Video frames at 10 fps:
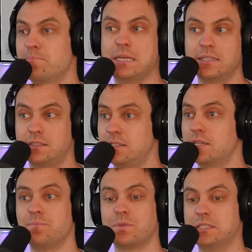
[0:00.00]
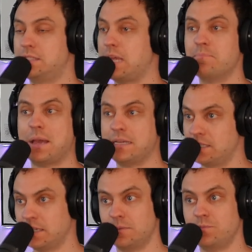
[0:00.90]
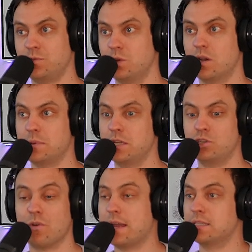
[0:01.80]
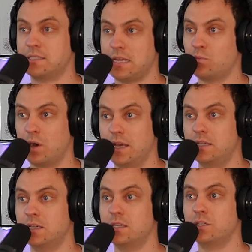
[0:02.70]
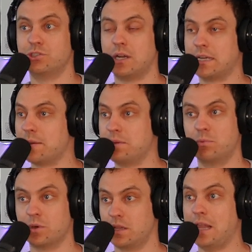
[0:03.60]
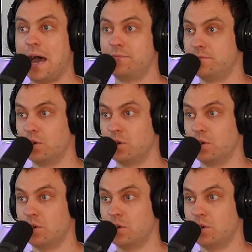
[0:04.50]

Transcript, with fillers: beats. It's the same pacing. You know yeah. what I mean? You write it the same way. You're trying to get people with a laugh